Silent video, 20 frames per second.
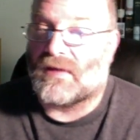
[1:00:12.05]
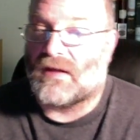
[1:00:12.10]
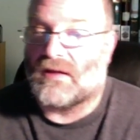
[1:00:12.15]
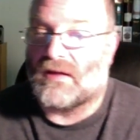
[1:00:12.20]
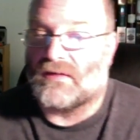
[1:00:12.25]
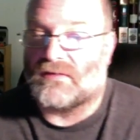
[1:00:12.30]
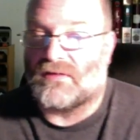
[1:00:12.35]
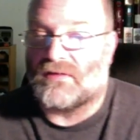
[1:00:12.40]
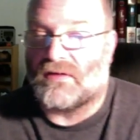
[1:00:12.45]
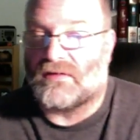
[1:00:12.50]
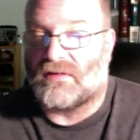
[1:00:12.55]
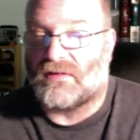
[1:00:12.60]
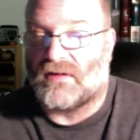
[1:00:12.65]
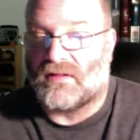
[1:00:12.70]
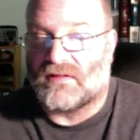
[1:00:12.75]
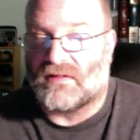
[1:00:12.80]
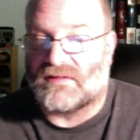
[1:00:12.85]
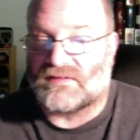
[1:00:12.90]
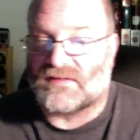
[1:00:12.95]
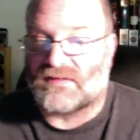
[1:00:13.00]
And Don
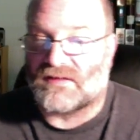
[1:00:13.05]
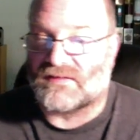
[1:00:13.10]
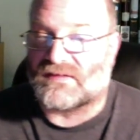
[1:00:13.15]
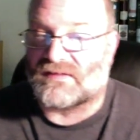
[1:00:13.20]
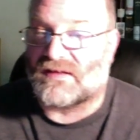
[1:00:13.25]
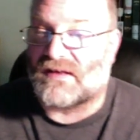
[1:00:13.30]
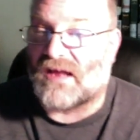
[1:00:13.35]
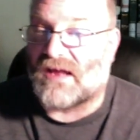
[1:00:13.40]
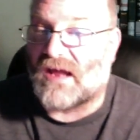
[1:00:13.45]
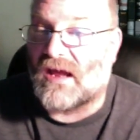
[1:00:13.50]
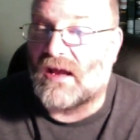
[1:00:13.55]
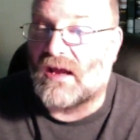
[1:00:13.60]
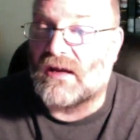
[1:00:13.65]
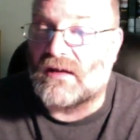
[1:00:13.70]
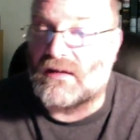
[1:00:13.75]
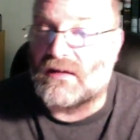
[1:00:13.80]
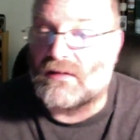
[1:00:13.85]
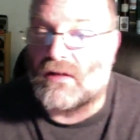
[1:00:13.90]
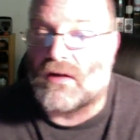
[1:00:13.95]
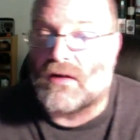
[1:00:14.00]
Holland says that
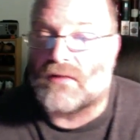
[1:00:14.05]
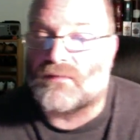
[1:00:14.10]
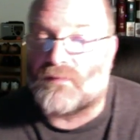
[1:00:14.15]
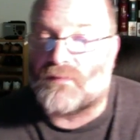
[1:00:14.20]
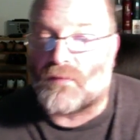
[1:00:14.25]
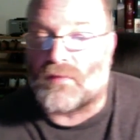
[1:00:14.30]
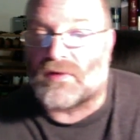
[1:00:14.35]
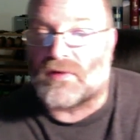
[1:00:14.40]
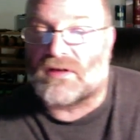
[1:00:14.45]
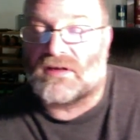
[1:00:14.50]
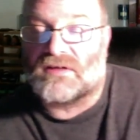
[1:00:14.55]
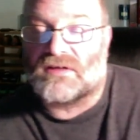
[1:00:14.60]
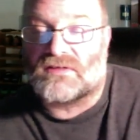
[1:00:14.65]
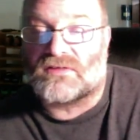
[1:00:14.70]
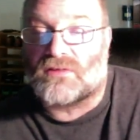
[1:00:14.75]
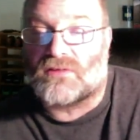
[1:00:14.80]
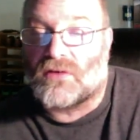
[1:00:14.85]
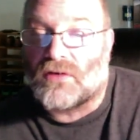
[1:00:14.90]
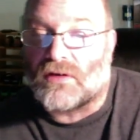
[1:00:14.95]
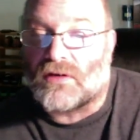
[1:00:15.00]
any lot 40 is
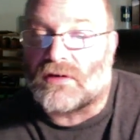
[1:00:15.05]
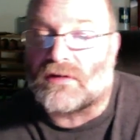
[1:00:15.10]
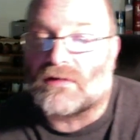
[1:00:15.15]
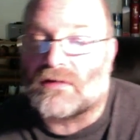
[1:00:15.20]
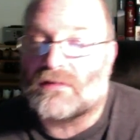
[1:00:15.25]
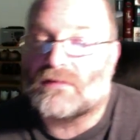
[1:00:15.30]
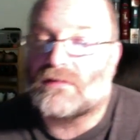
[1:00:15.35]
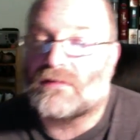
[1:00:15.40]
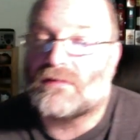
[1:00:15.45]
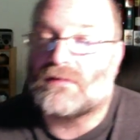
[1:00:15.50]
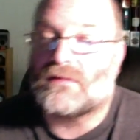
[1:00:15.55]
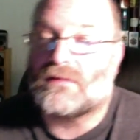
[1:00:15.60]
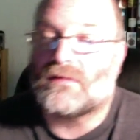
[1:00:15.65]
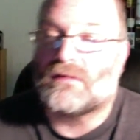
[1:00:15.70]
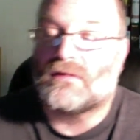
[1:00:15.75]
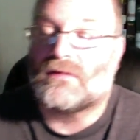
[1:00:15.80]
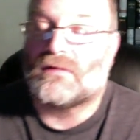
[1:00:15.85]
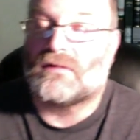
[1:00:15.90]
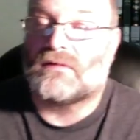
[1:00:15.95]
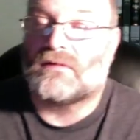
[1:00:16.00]
good.
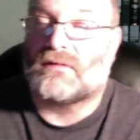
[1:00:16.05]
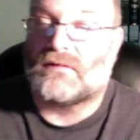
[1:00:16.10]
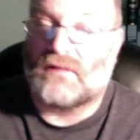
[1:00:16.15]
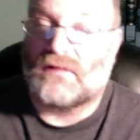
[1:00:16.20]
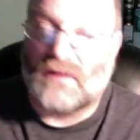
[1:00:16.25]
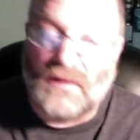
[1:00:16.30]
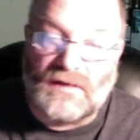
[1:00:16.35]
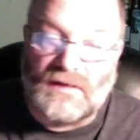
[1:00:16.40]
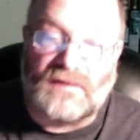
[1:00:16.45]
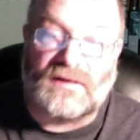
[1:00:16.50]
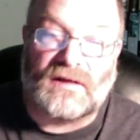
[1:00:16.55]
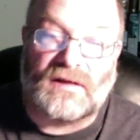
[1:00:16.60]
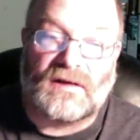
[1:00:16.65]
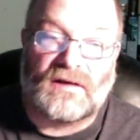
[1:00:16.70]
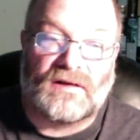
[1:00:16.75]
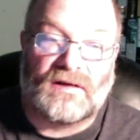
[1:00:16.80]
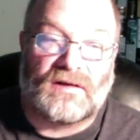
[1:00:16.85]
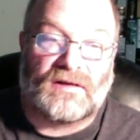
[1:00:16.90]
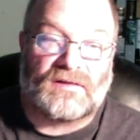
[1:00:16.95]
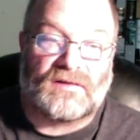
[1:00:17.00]
Indeed
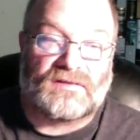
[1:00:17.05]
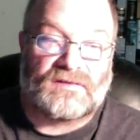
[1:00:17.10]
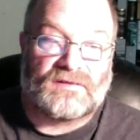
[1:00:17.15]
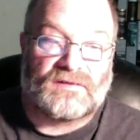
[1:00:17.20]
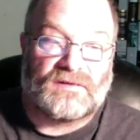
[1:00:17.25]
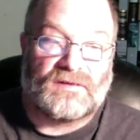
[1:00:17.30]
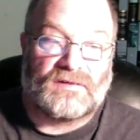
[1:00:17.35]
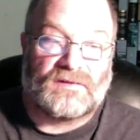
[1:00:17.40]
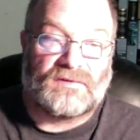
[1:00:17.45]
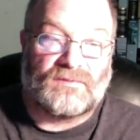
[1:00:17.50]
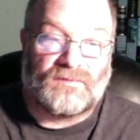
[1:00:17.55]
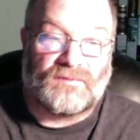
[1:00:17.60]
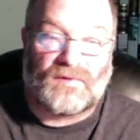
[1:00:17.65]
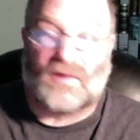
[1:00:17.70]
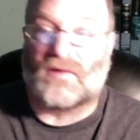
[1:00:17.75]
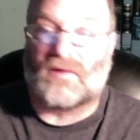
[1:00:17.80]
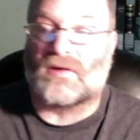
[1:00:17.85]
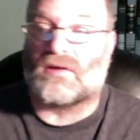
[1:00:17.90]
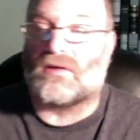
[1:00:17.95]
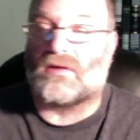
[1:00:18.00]
it is. It's
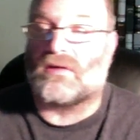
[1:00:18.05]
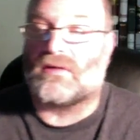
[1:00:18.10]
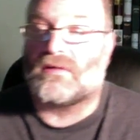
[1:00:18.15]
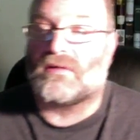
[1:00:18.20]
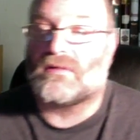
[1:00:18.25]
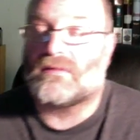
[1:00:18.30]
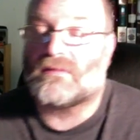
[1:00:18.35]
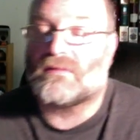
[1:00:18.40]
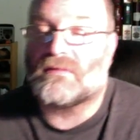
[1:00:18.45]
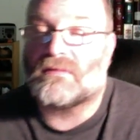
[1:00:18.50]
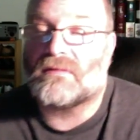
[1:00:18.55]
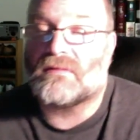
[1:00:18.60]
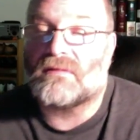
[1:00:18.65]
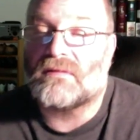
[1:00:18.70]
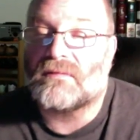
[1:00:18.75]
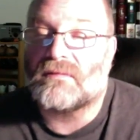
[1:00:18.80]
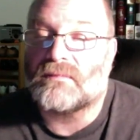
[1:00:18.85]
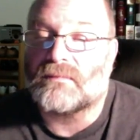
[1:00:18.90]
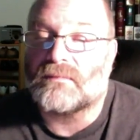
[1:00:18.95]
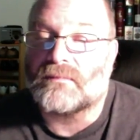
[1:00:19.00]
very good.
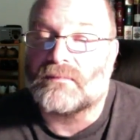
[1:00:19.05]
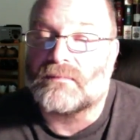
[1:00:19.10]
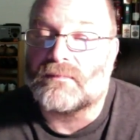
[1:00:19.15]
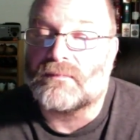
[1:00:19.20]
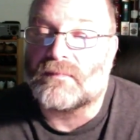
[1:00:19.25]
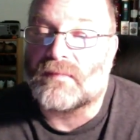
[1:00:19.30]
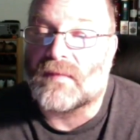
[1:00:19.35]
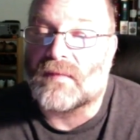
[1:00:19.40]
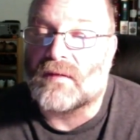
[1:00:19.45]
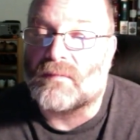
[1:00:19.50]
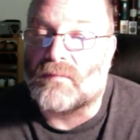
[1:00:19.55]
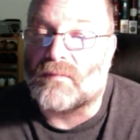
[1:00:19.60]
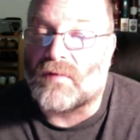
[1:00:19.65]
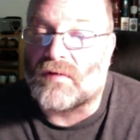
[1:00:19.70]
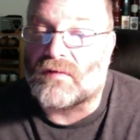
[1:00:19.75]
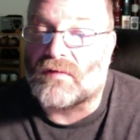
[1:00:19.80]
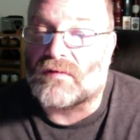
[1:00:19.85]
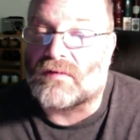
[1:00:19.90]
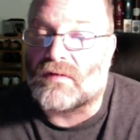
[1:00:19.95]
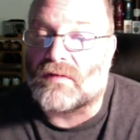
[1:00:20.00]

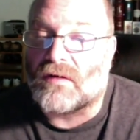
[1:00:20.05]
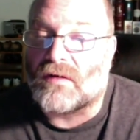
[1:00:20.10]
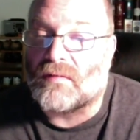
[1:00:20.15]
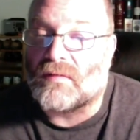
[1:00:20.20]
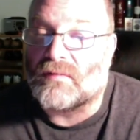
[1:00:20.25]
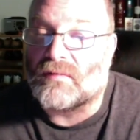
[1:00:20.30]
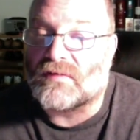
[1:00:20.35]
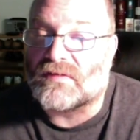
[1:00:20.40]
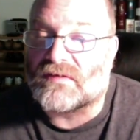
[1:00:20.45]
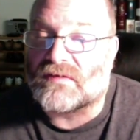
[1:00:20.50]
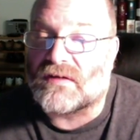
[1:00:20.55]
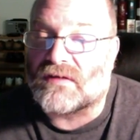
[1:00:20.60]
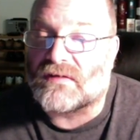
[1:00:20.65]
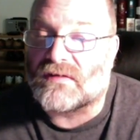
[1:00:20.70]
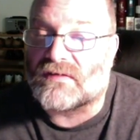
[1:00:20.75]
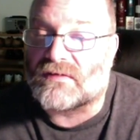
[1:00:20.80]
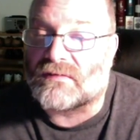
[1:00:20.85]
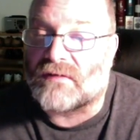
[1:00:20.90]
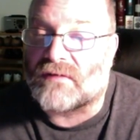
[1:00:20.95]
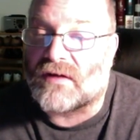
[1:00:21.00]
Martin Calmer says,
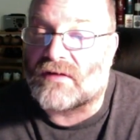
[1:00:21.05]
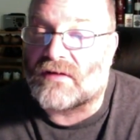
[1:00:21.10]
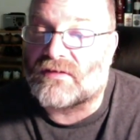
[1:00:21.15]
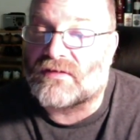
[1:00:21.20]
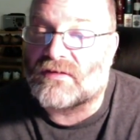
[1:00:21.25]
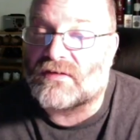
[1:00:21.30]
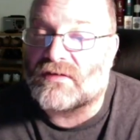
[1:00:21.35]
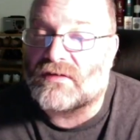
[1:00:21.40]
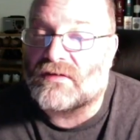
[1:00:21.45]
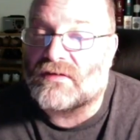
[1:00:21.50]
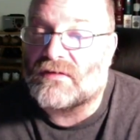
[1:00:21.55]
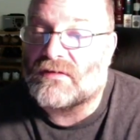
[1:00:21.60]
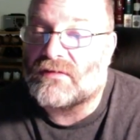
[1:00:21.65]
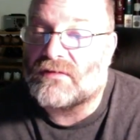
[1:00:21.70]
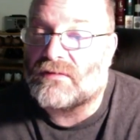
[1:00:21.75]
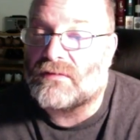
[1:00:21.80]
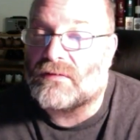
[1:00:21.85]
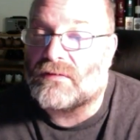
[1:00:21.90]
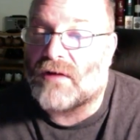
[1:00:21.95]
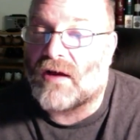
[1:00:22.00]
Sriracha,
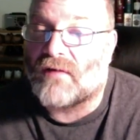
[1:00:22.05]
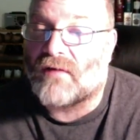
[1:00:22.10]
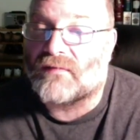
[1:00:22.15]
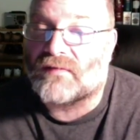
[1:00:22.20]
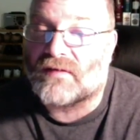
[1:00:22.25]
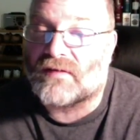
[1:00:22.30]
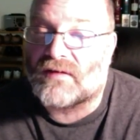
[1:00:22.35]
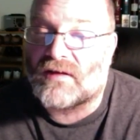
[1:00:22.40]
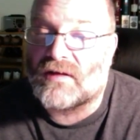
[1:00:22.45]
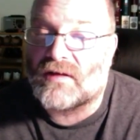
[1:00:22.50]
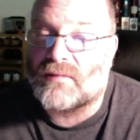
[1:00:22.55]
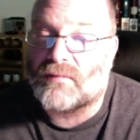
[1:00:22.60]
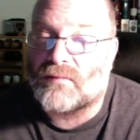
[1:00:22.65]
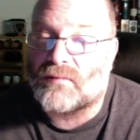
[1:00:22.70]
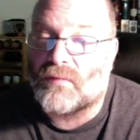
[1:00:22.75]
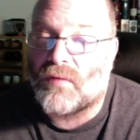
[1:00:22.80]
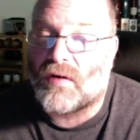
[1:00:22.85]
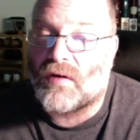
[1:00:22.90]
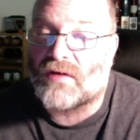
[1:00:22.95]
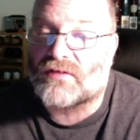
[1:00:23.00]
you have to keep
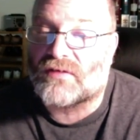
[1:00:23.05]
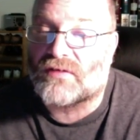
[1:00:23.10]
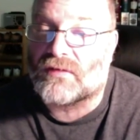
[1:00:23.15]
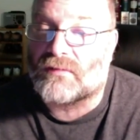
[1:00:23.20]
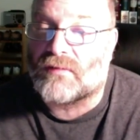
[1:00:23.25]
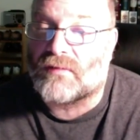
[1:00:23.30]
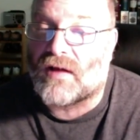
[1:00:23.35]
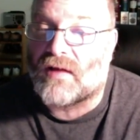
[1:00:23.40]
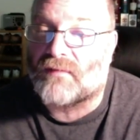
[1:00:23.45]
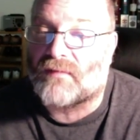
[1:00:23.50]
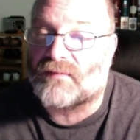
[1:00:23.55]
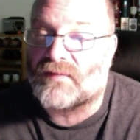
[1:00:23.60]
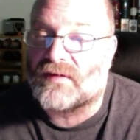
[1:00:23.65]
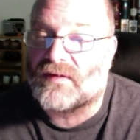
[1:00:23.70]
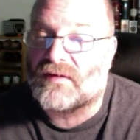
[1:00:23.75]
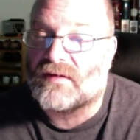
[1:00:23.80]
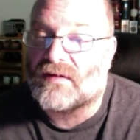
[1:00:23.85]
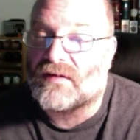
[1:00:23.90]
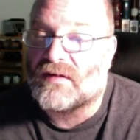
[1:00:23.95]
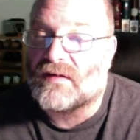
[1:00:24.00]
watching
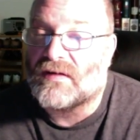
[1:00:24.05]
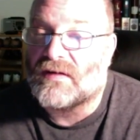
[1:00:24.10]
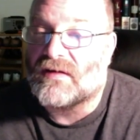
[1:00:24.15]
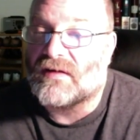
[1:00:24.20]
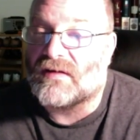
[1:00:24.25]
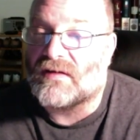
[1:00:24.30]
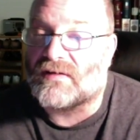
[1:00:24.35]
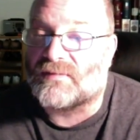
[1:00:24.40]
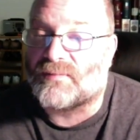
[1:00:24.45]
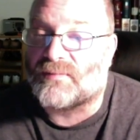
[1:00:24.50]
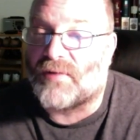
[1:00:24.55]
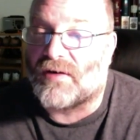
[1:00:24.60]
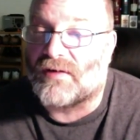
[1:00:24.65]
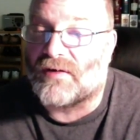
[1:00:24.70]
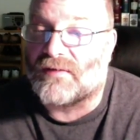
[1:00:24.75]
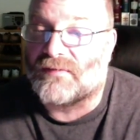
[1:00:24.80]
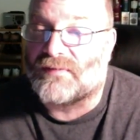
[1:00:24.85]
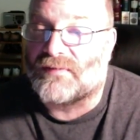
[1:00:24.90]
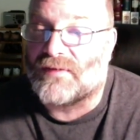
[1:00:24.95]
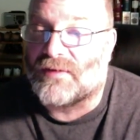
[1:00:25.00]
Ralphie as part
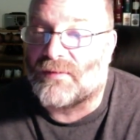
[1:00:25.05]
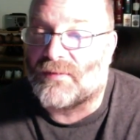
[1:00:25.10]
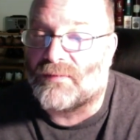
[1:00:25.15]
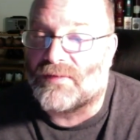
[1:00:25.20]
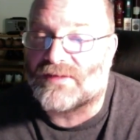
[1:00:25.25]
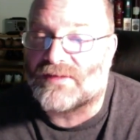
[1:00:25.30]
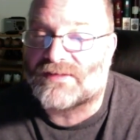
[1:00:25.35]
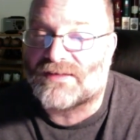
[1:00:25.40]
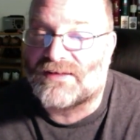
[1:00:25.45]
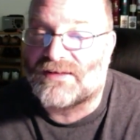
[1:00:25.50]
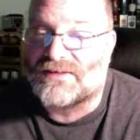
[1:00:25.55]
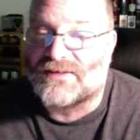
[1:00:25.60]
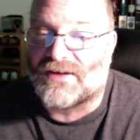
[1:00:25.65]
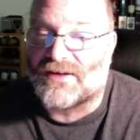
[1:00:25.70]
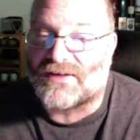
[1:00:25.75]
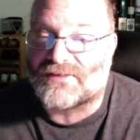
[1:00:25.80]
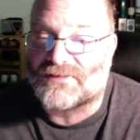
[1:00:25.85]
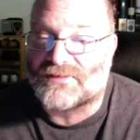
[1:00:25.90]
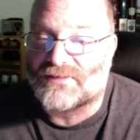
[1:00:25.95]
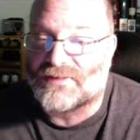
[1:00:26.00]
of your whiskey
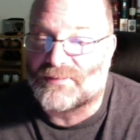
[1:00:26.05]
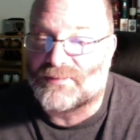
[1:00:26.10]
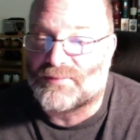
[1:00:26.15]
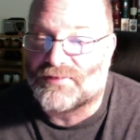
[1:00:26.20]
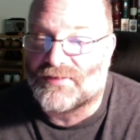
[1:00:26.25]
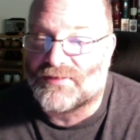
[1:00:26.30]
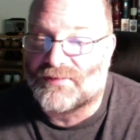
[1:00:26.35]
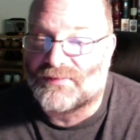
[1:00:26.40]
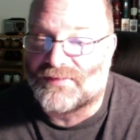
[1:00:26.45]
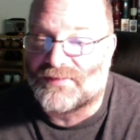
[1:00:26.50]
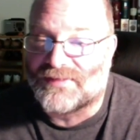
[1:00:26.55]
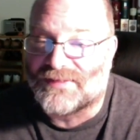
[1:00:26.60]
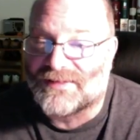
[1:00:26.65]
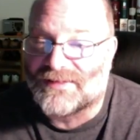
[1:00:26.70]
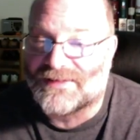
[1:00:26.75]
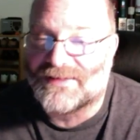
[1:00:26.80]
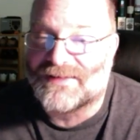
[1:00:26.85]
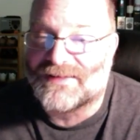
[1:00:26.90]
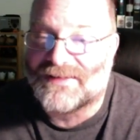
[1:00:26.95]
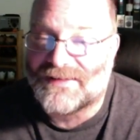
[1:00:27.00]
doctorate approval.
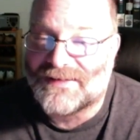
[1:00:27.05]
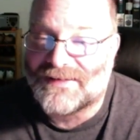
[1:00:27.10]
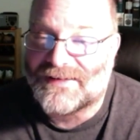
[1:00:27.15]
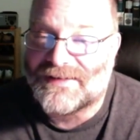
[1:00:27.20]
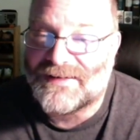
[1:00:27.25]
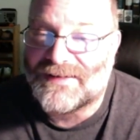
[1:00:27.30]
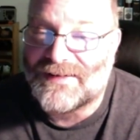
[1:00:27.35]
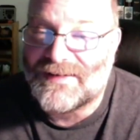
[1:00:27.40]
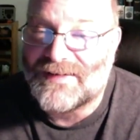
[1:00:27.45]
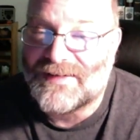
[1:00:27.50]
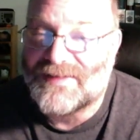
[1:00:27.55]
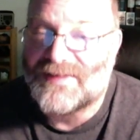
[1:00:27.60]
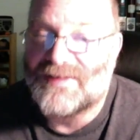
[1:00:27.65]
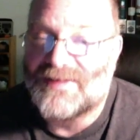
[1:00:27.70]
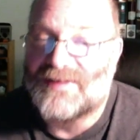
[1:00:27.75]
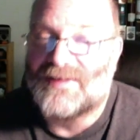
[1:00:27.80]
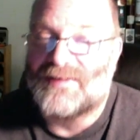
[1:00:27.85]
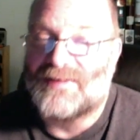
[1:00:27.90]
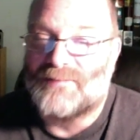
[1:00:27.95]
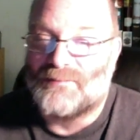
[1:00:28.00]

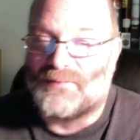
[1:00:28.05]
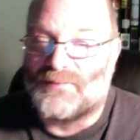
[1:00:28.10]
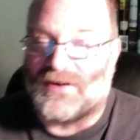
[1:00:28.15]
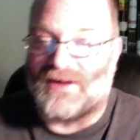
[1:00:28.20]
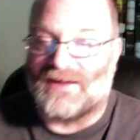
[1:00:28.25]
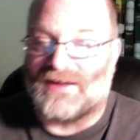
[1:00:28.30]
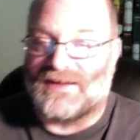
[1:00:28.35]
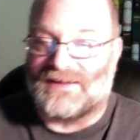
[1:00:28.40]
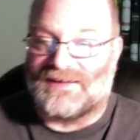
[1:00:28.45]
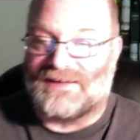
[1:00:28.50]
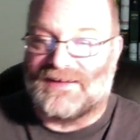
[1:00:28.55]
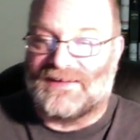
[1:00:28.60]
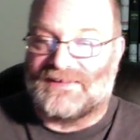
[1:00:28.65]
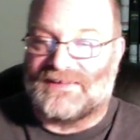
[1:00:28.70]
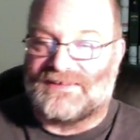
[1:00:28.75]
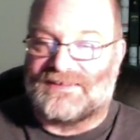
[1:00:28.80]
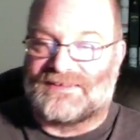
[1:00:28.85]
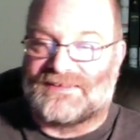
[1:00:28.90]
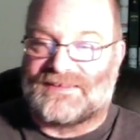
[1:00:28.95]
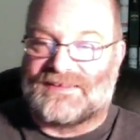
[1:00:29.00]
Buy it,
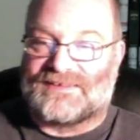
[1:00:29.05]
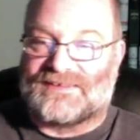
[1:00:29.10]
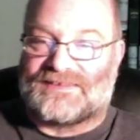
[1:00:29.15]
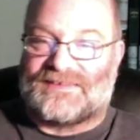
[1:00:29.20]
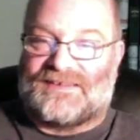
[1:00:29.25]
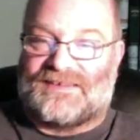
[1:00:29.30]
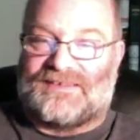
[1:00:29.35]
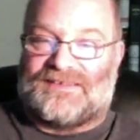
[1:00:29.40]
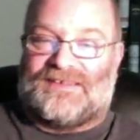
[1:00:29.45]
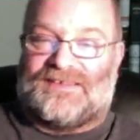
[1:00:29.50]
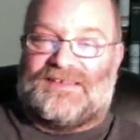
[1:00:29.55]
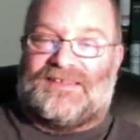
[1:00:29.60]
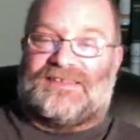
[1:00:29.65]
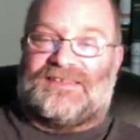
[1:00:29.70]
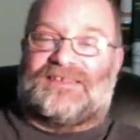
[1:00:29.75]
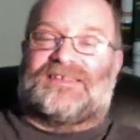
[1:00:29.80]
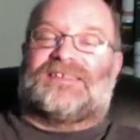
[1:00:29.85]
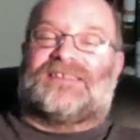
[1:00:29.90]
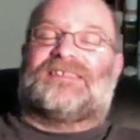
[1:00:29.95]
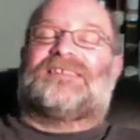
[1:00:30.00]
Andy, says Don Holland.